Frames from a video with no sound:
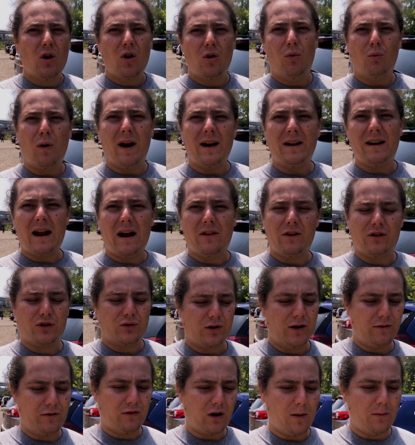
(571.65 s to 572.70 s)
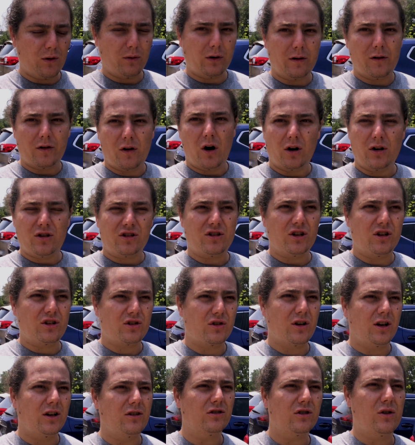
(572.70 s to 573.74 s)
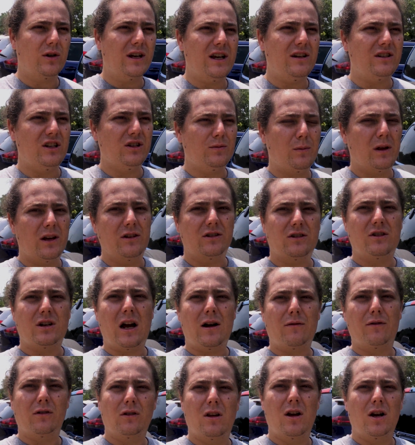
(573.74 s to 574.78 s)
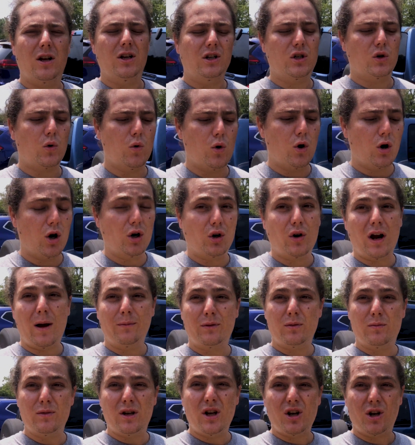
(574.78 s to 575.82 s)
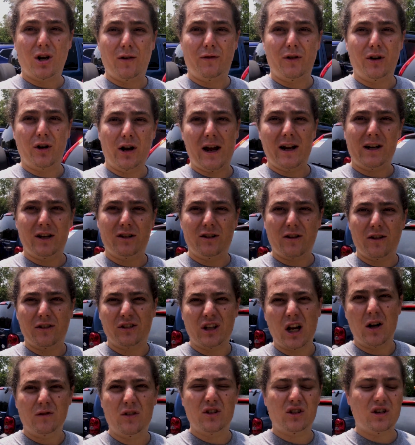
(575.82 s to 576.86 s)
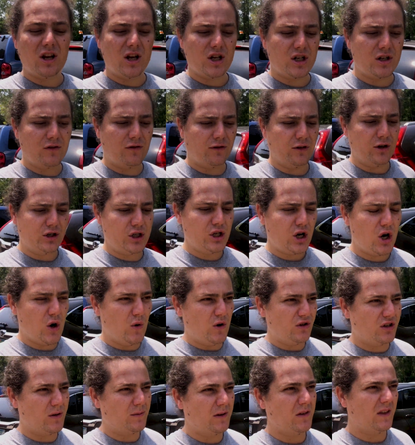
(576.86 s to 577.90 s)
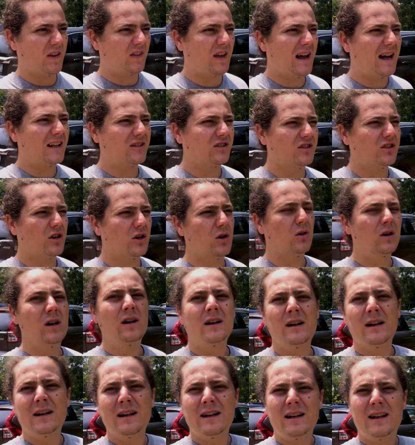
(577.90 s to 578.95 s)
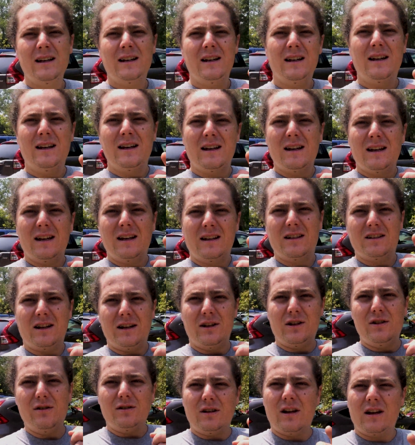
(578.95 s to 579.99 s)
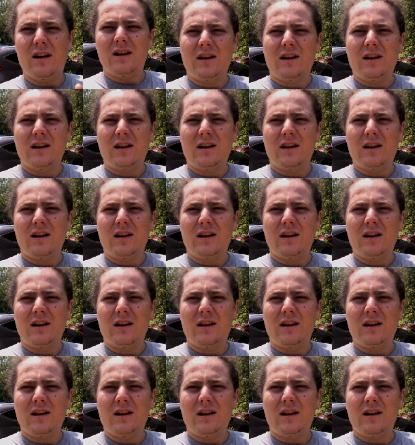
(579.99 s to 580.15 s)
Right down the street from the River Arts District, so easiest place to stop for lunch or grab some dinner if you're headed to the salvage station for a show or something like that. So stay tuned.